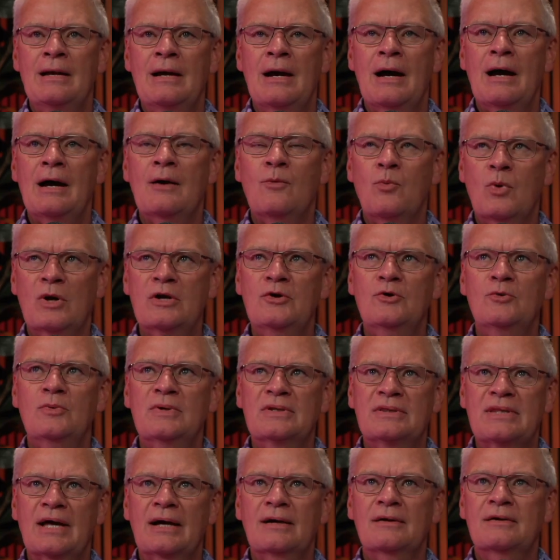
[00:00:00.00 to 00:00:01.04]
I wonder
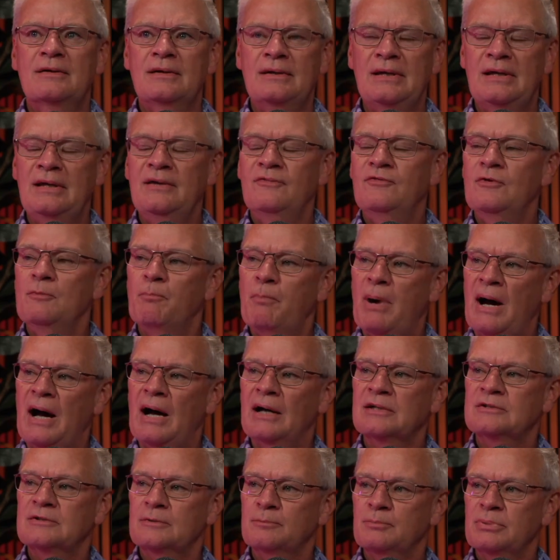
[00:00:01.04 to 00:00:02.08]
what that could even
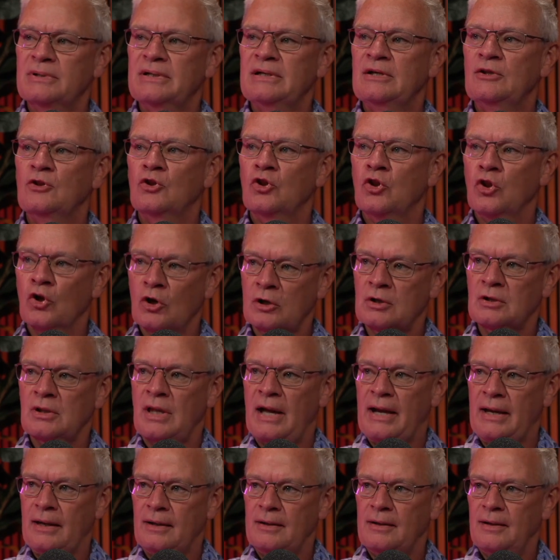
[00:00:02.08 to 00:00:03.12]
possibly look
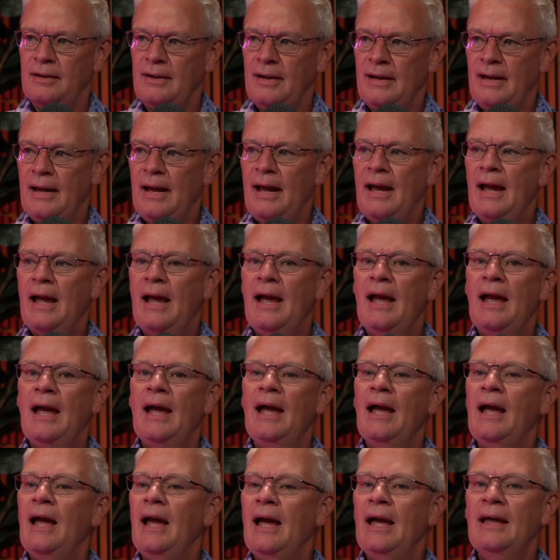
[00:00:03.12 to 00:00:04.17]
like.
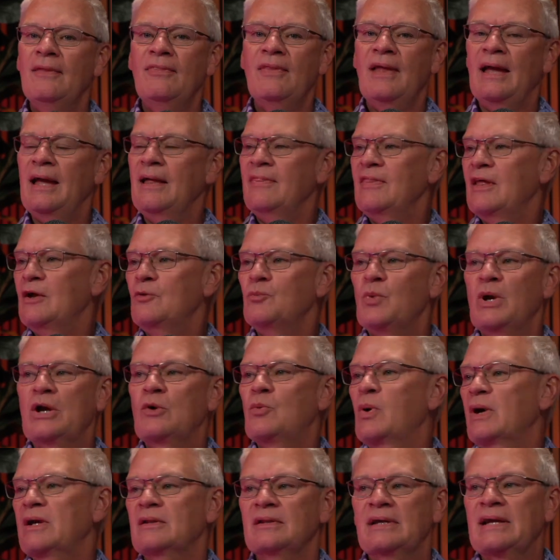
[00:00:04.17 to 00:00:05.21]
And then we
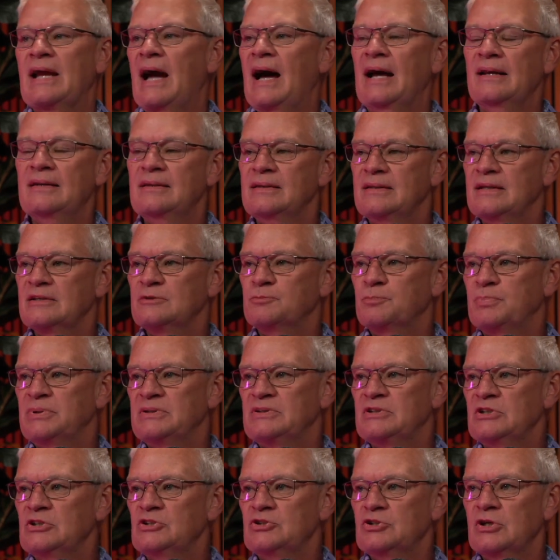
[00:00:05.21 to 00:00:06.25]
quickly got to this
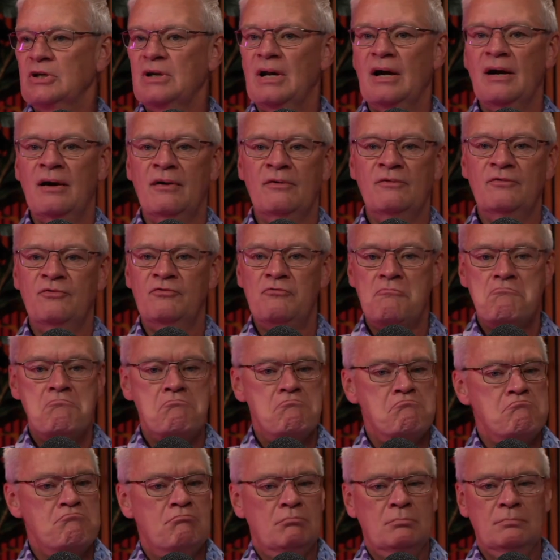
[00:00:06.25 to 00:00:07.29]
position of,
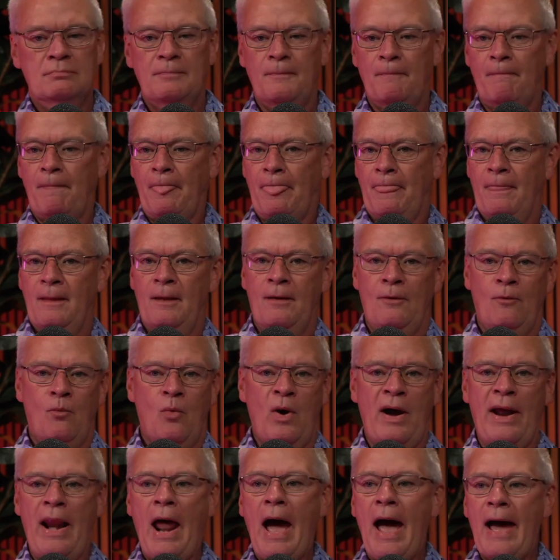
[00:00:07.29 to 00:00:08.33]

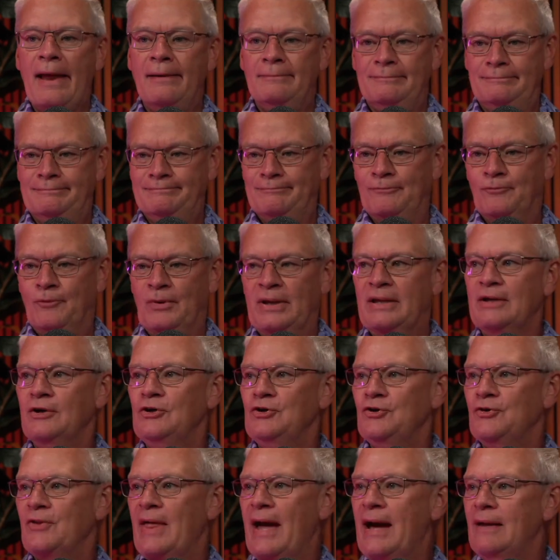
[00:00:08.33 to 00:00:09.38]
why not? We can
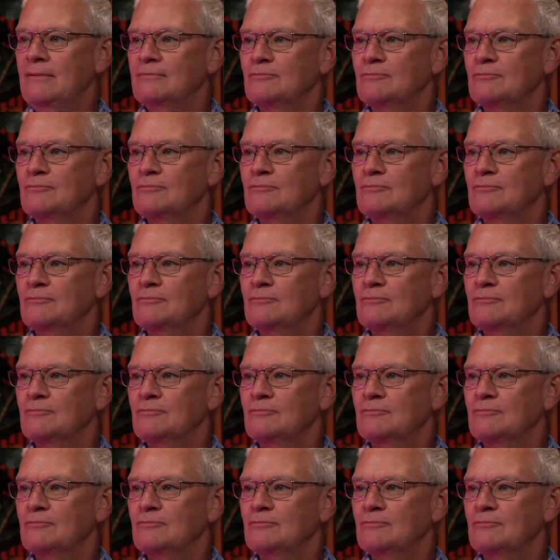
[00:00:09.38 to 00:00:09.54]
do that.